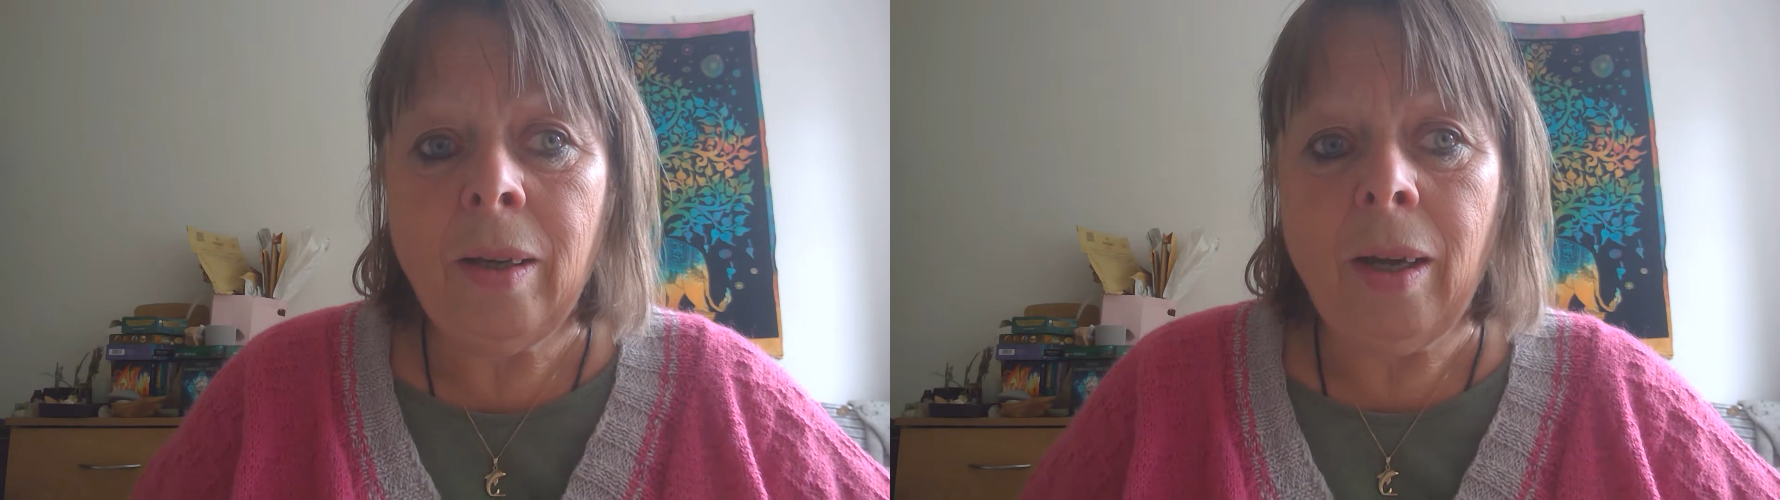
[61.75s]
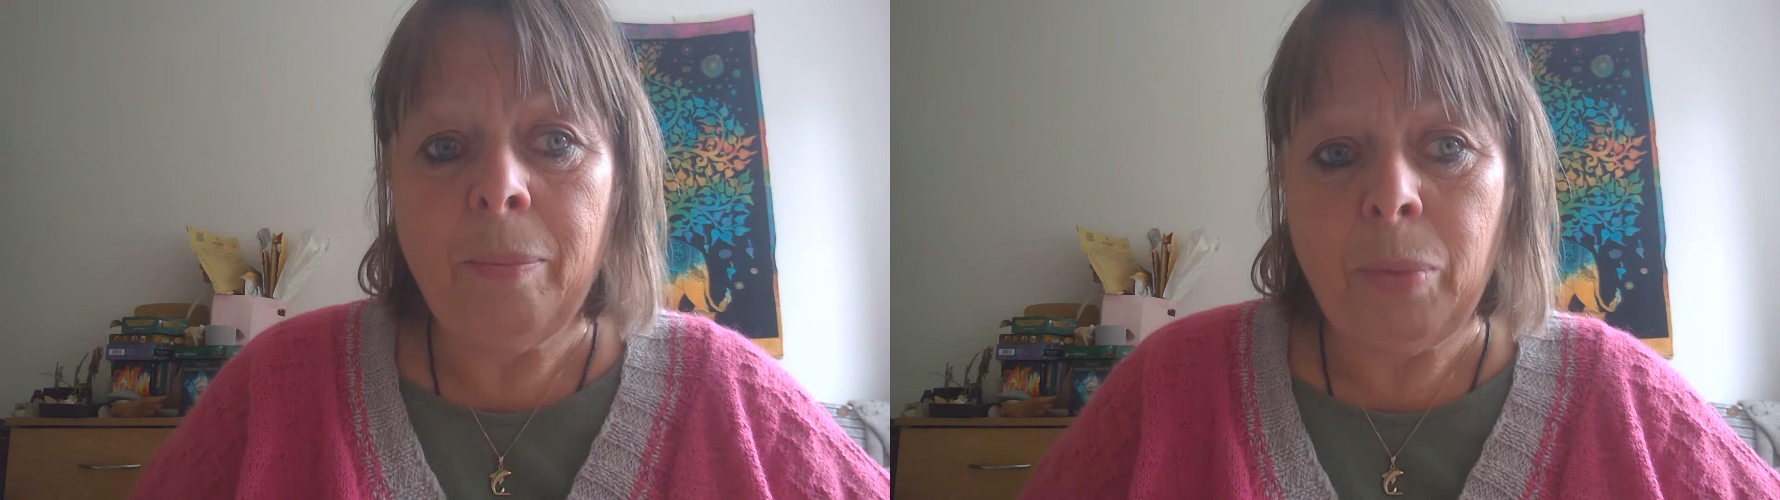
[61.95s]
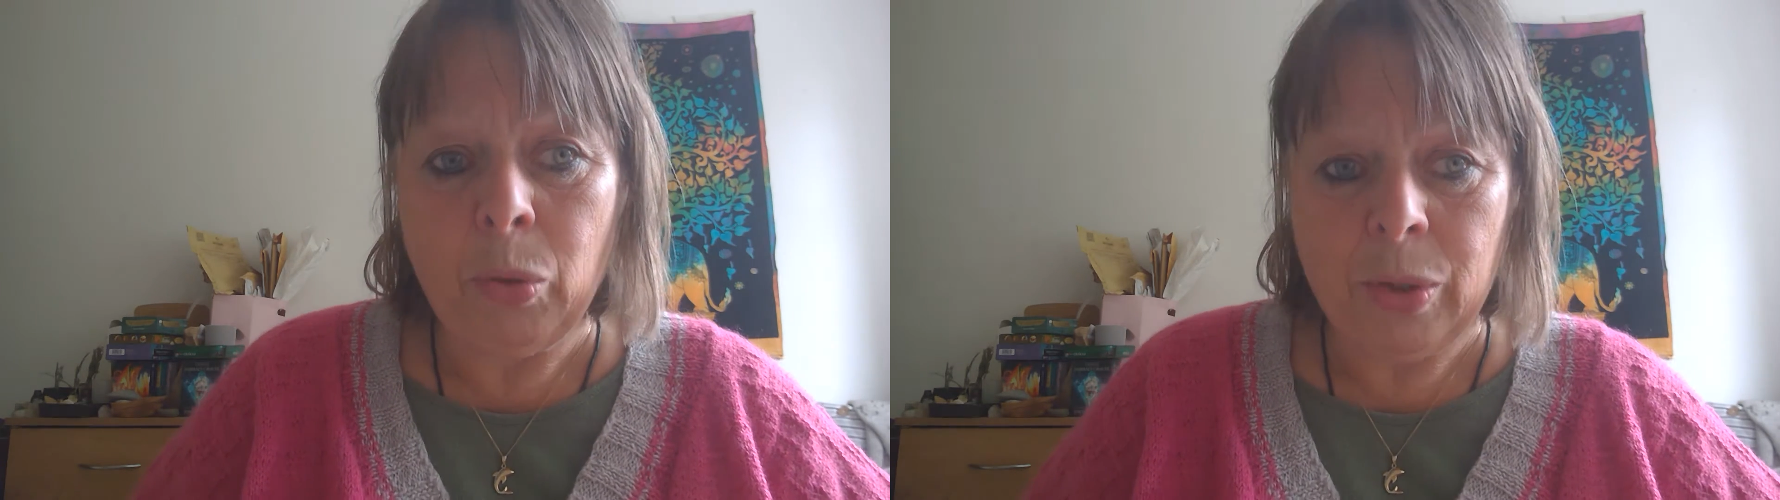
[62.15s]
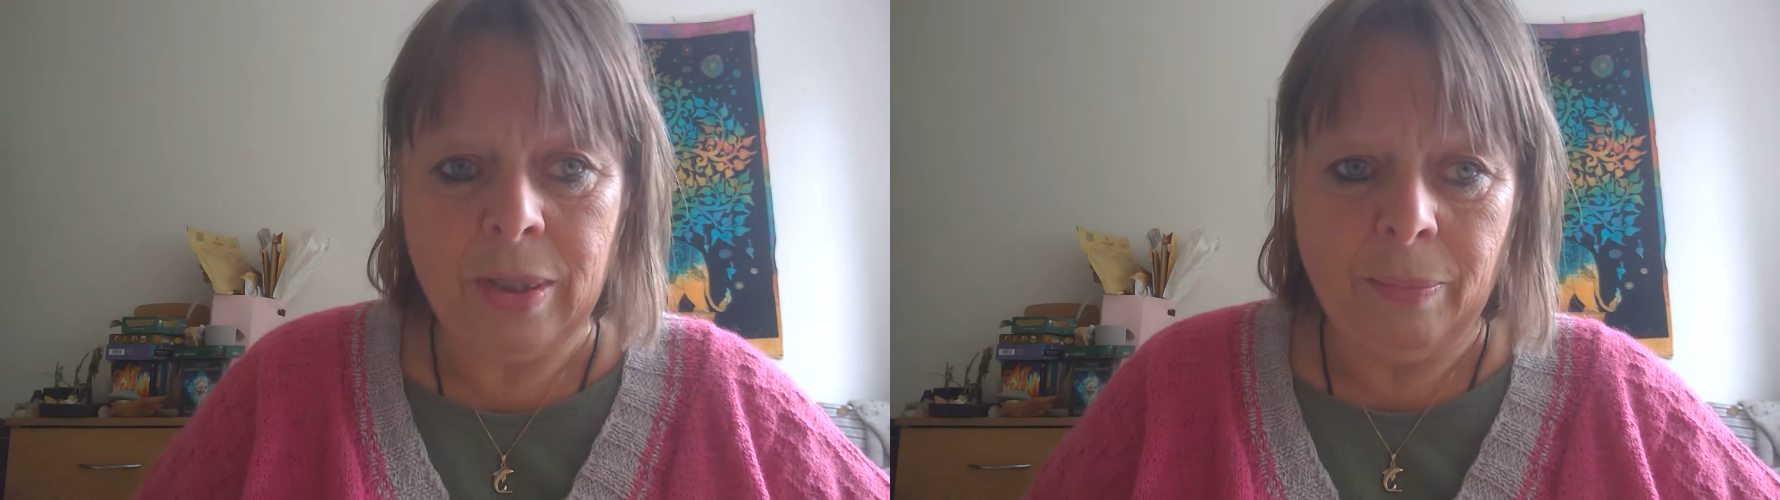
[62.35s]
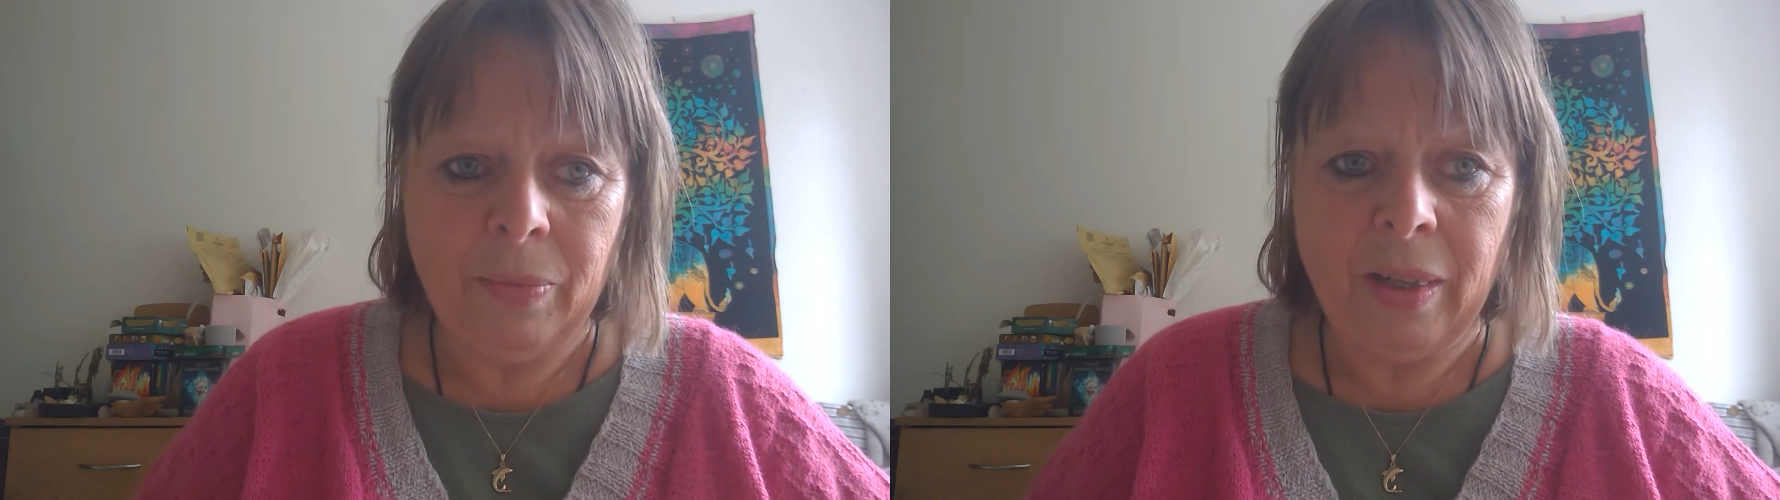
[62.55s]
I post
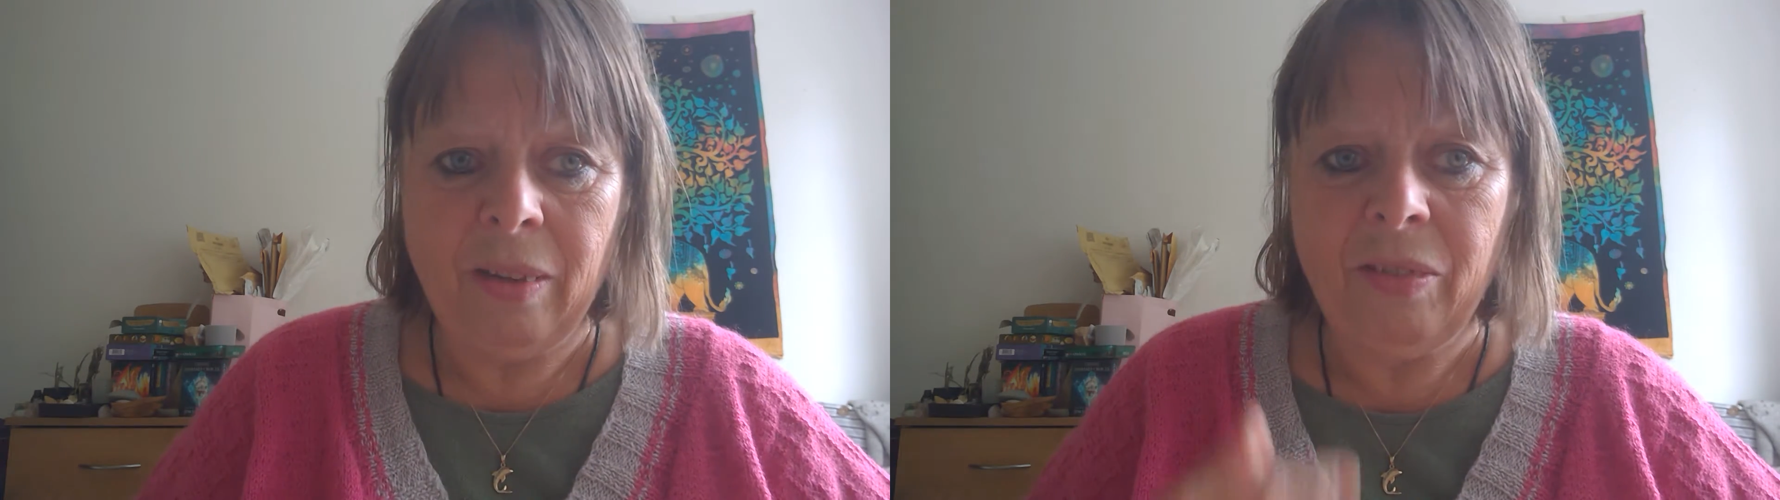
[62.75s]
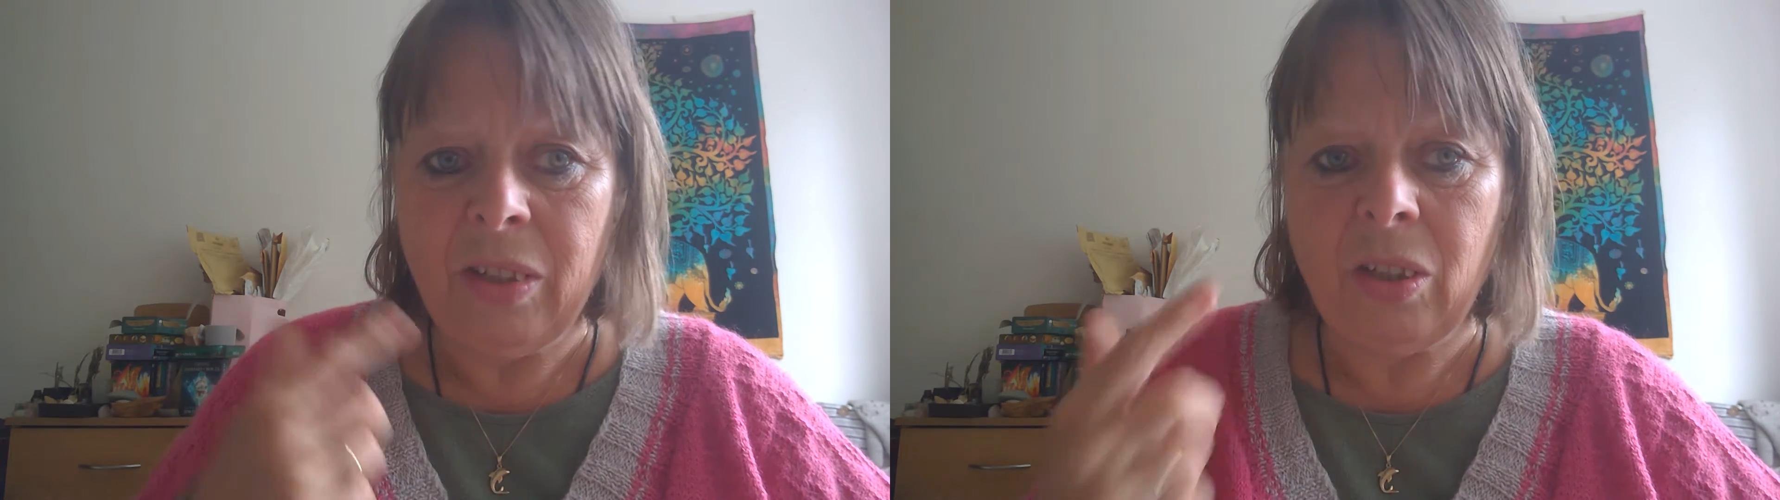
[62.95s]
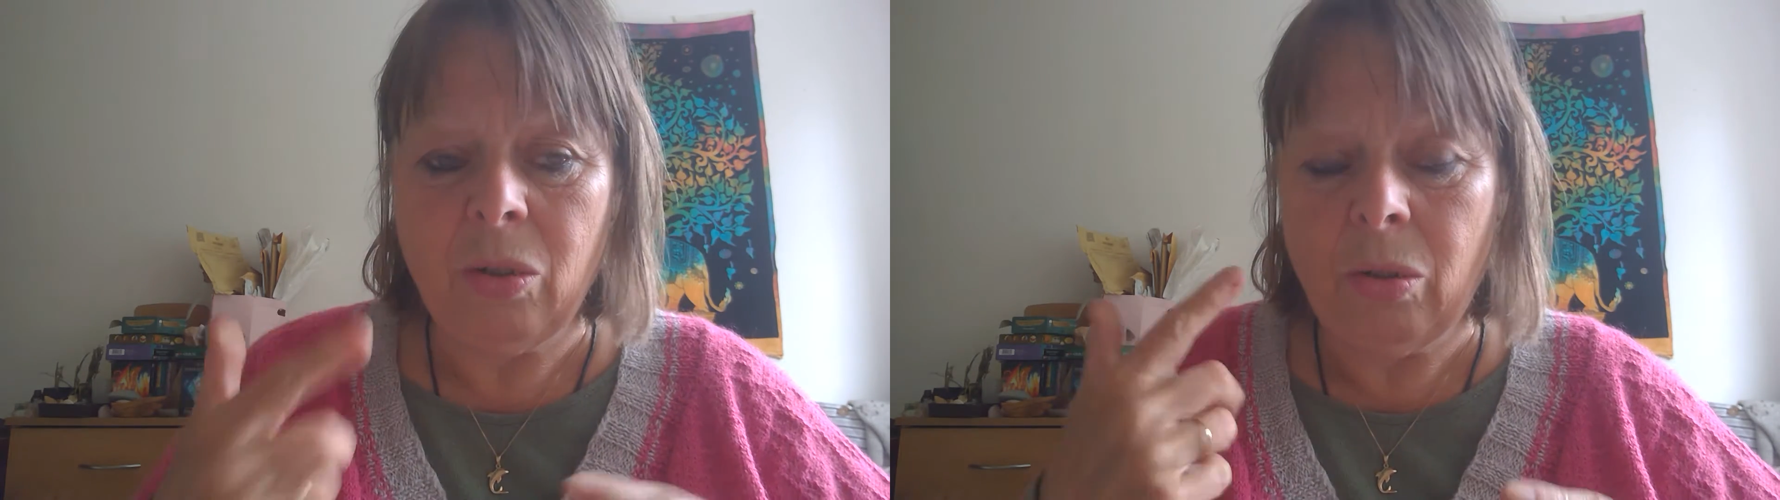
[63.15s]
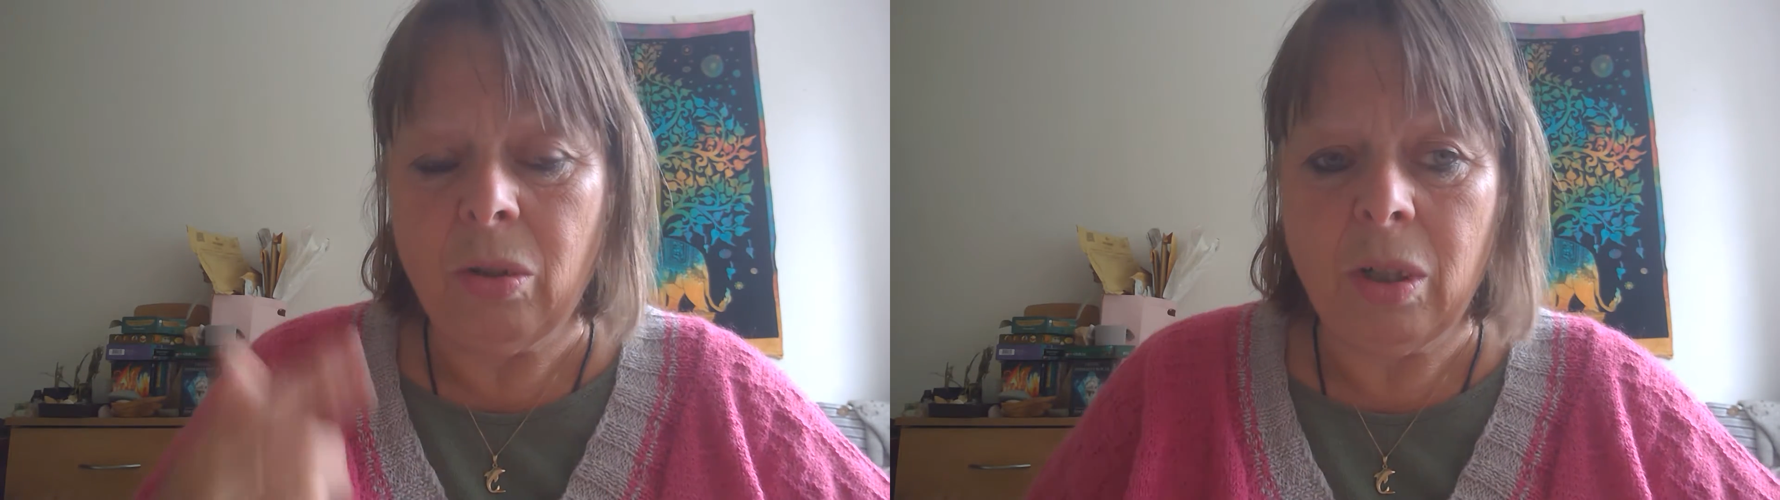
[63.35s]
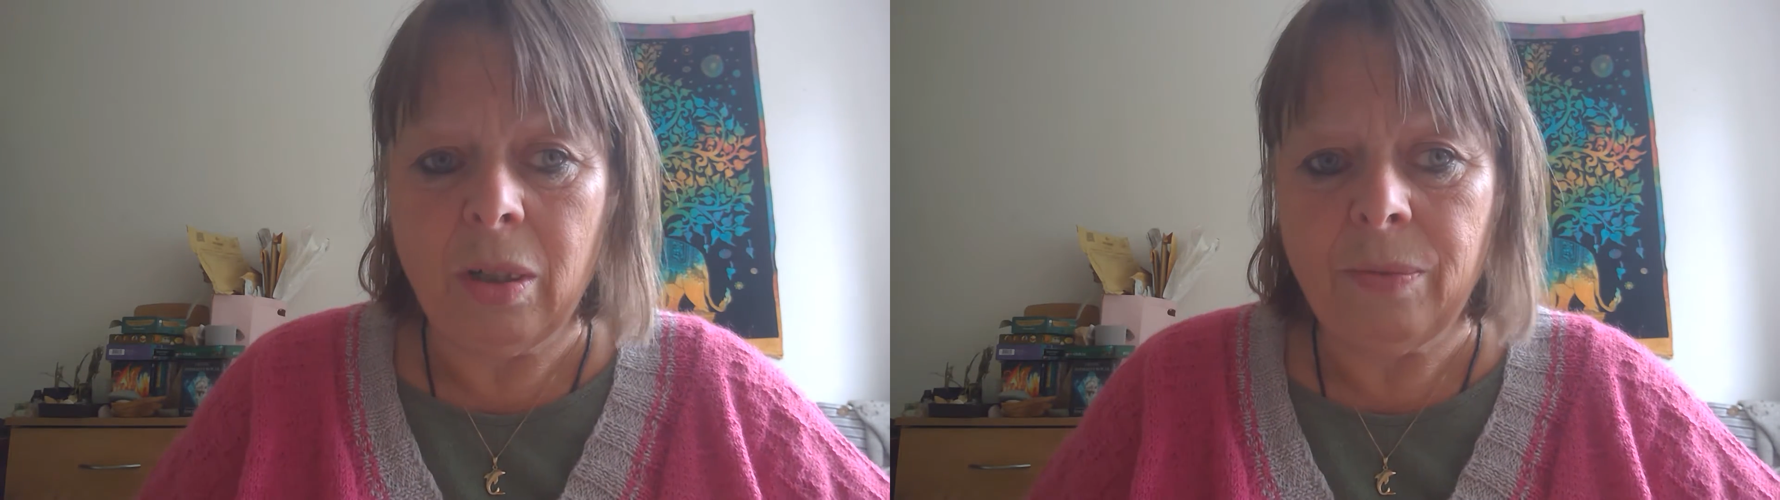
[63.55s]
something, a video
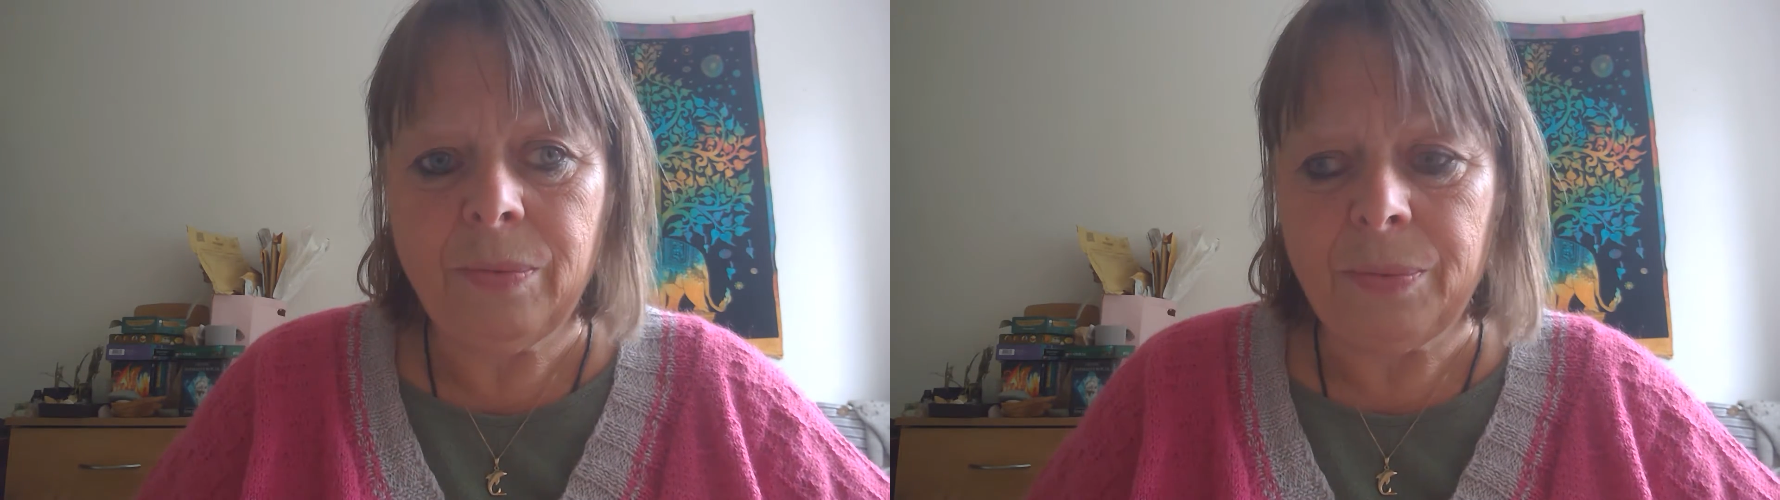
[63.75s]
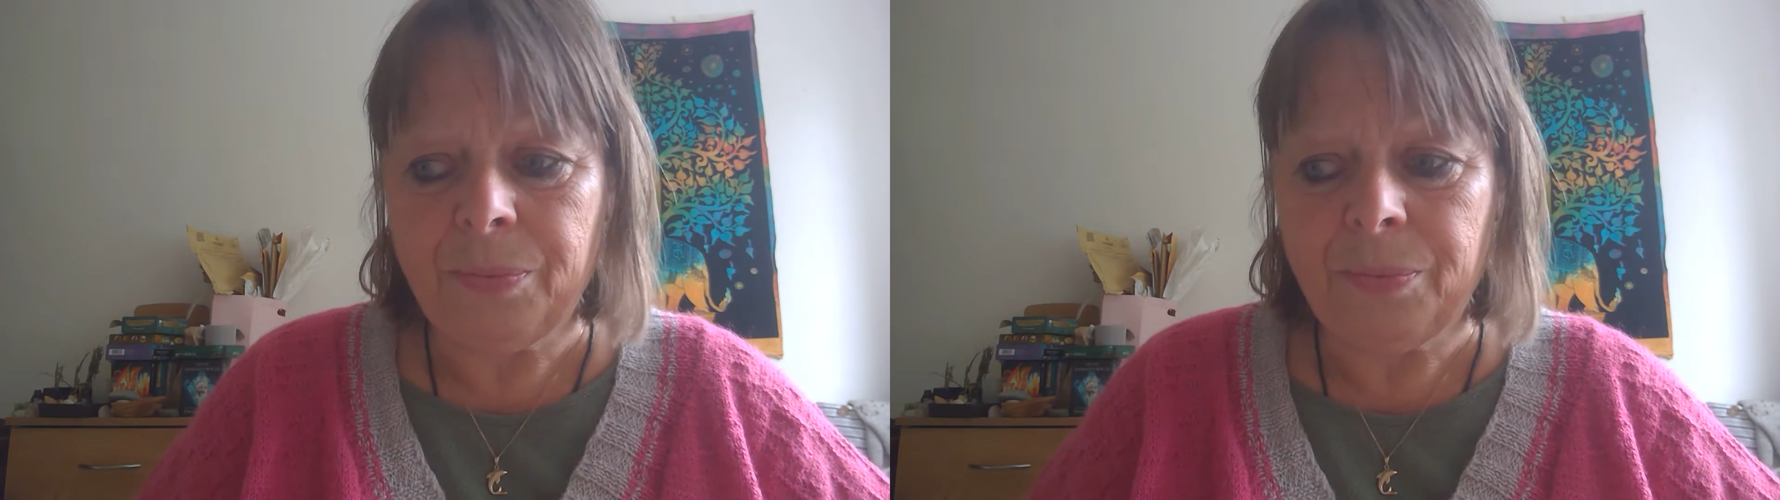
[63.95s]
or